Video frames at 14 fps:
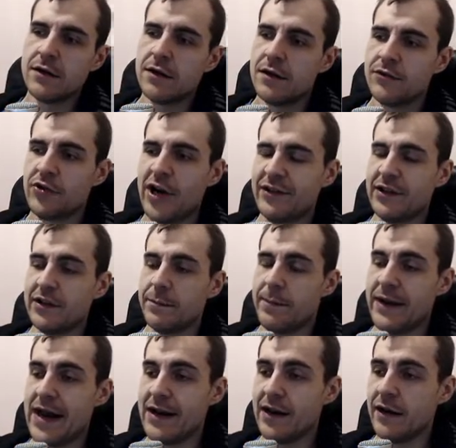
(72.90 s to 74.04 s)
try to eat the
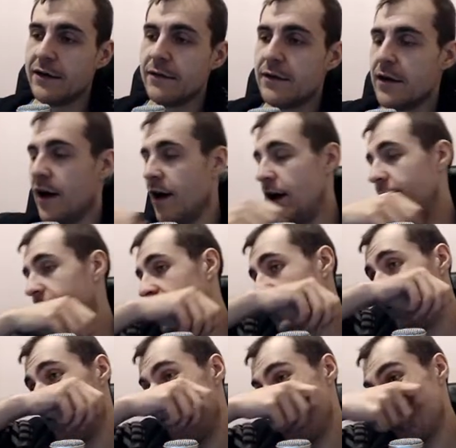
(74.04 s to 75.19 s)
banana with the
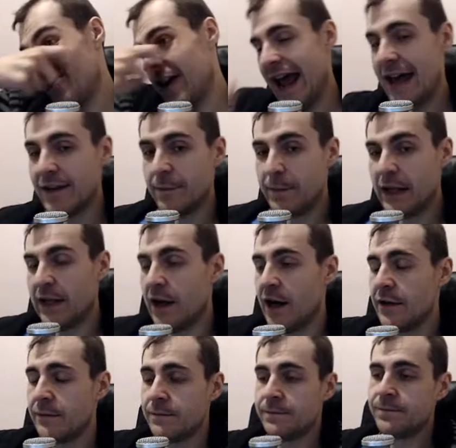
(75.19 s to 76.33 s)
wrapper and the peel
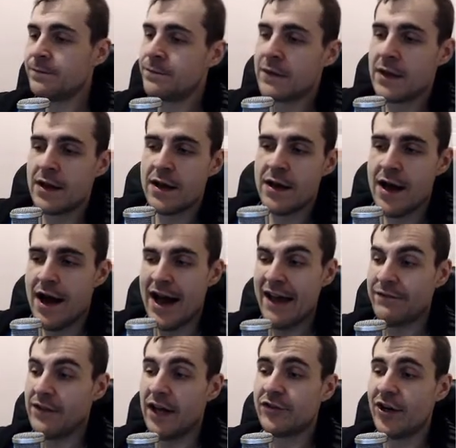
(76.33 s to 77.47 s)
on. I've
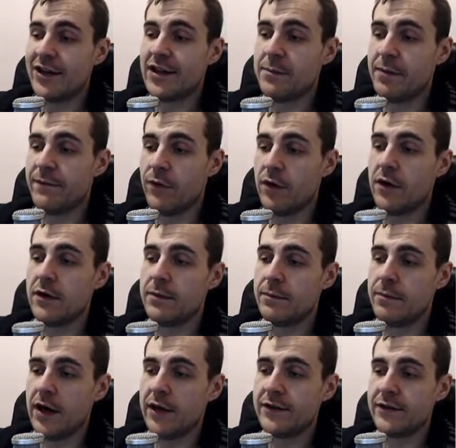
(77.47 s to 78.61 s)
not tried that before,
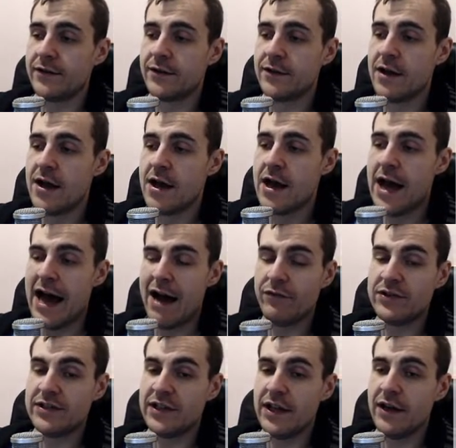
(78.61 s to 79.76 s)
but I
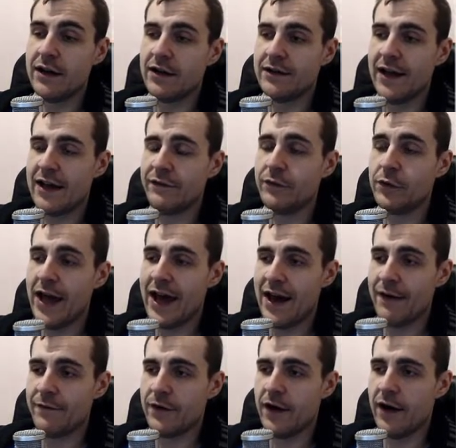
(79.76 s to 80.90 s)
would say that would
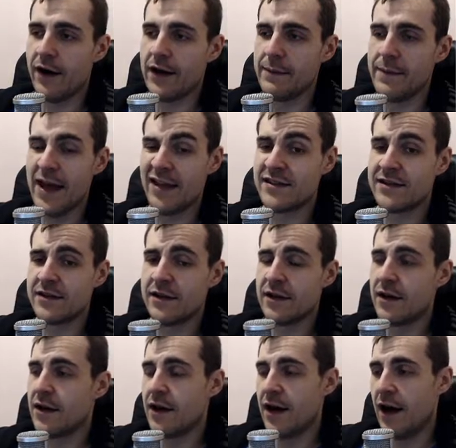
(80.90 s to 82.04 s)
have immense
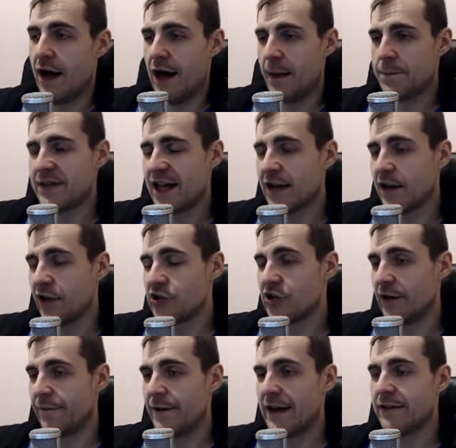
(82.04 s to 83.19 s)

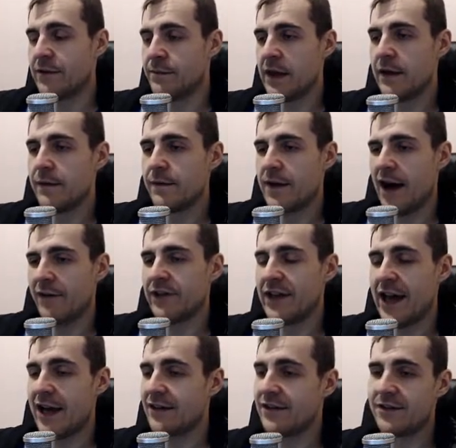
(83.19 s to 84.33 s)
psychological effect on me. After
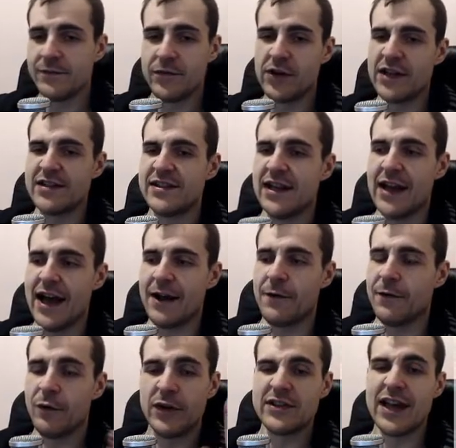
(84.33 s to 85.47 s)
that, you can say like,
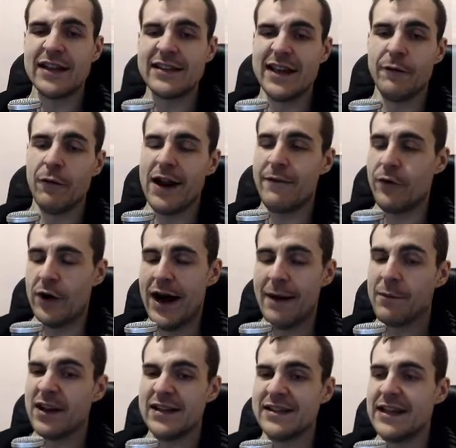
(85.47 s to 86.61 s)
you can say whatever. I'm
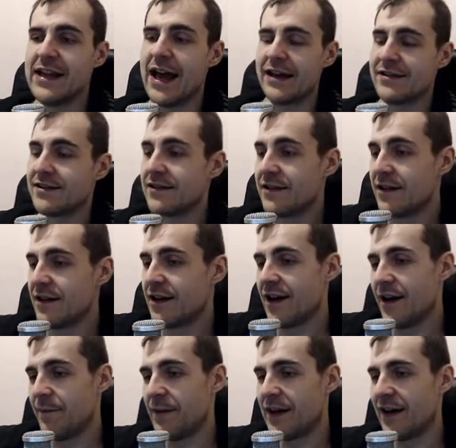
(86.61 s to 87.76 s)
gonna say yes
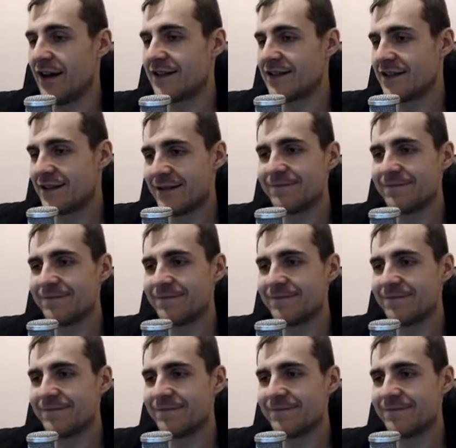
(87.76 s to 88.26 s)
because